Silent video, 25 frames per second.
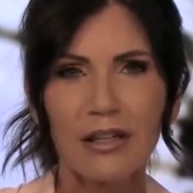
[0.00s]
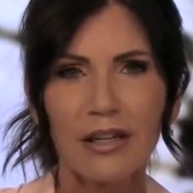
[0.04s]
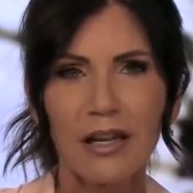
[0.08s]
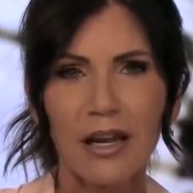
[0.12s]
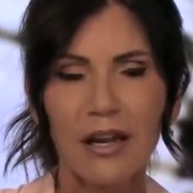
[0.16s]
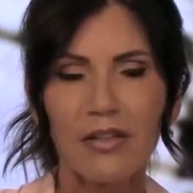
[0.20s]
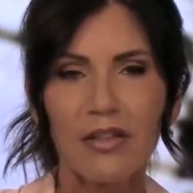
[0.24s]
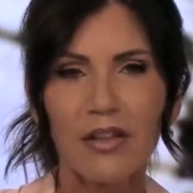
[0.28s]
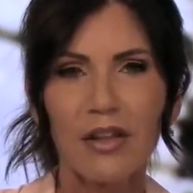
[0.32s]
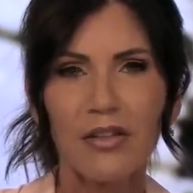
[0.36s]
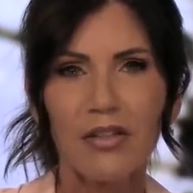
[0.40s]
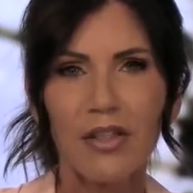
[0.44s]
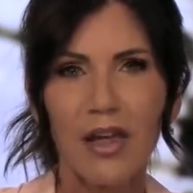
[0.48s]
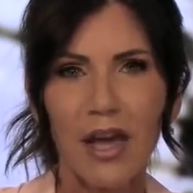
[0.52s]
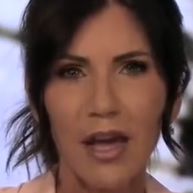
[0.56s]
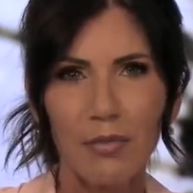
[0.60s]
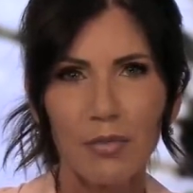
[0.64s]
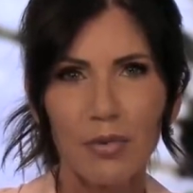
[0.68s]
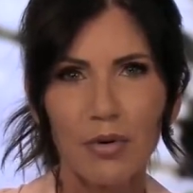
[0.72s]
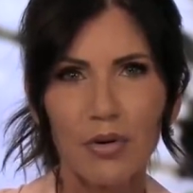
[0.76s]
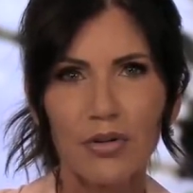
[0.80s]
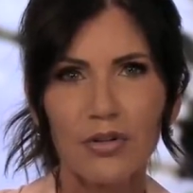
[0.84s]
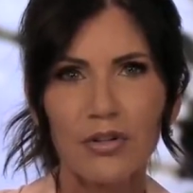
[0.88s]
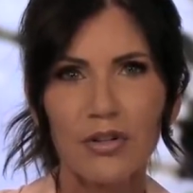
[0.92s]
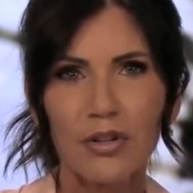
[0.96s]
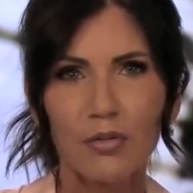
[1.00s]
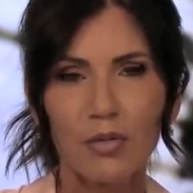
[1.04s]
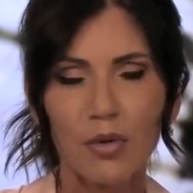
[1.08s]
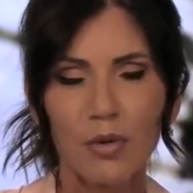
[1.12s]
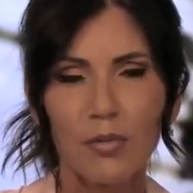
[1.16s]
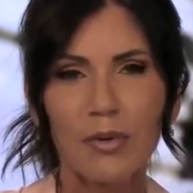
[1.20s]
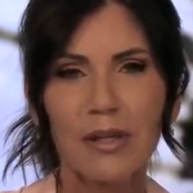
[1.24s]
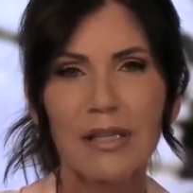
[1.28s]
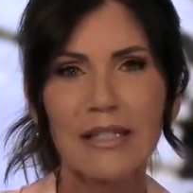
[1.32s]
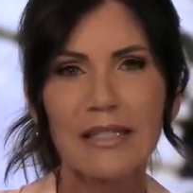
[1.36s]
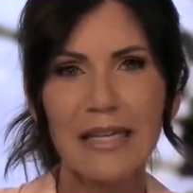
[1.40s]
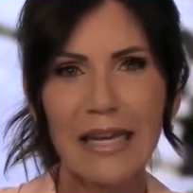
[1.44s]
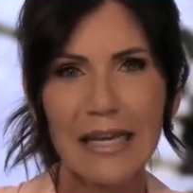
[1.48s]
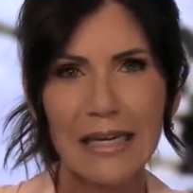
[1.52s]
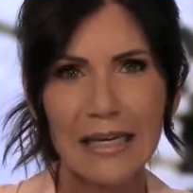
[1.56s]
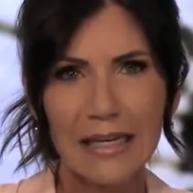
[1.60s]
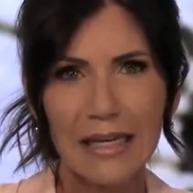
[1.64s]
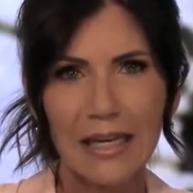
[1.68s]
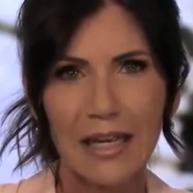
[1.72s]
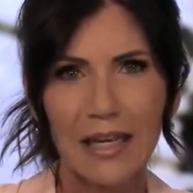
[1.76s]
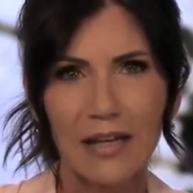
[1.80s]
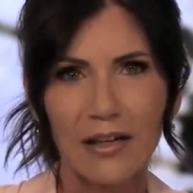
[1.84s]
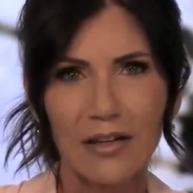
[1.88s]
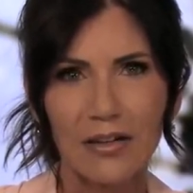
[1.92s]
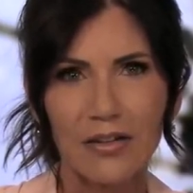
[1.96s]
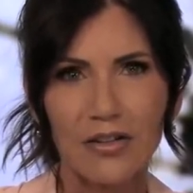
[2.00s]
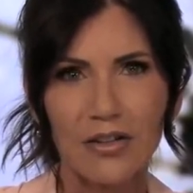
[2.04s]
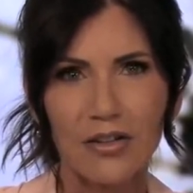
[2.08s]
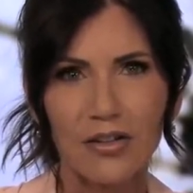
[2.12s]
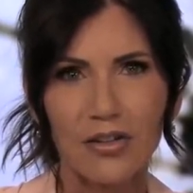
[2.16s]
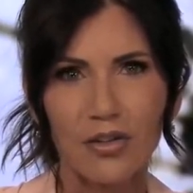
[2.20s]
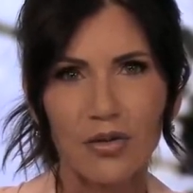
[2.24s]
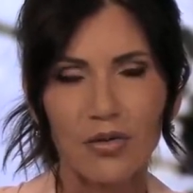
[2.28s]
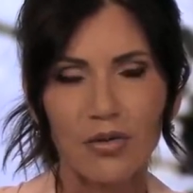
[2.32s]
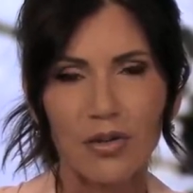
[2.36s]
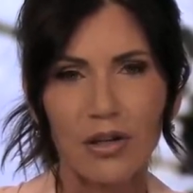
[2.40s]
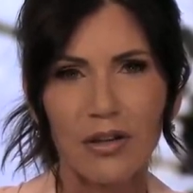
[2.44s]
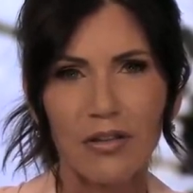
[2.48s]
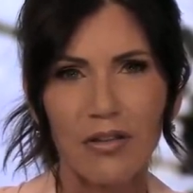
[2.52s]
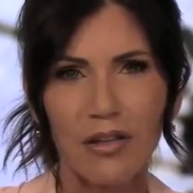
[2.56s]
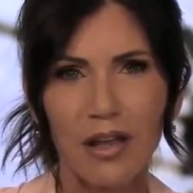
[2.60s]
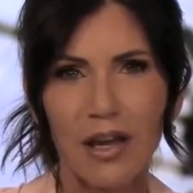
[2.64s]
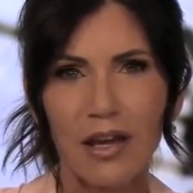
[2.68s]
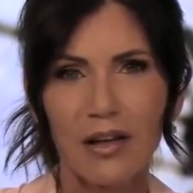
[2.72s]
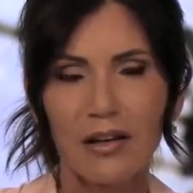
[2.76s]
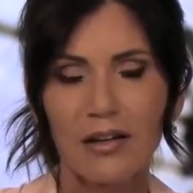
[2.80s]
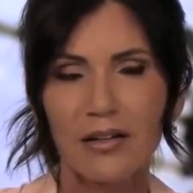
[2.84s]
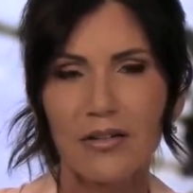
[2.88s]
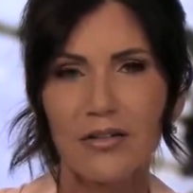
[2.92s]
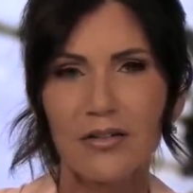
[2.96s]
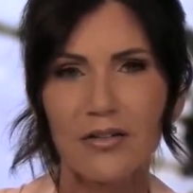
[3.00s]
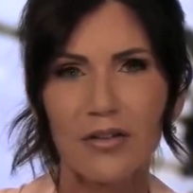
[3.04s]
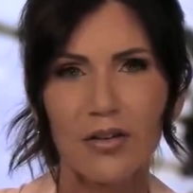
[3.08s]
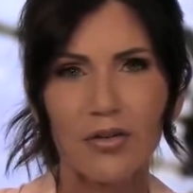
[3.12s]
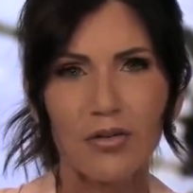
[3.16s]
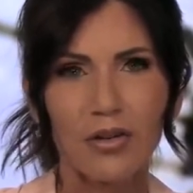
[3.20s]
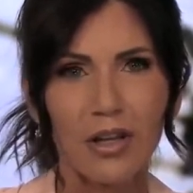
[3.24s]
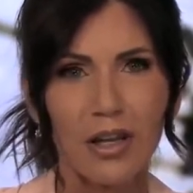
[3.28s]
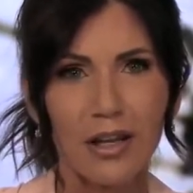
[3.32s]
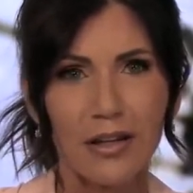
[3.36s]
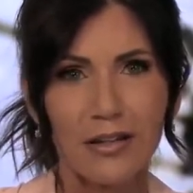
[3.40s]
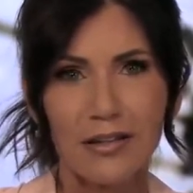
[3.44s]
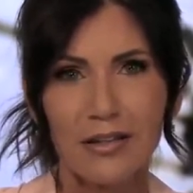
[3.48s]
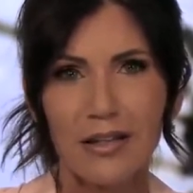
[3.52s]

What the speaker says: and that person would be dedicated to doing that. And so, yes,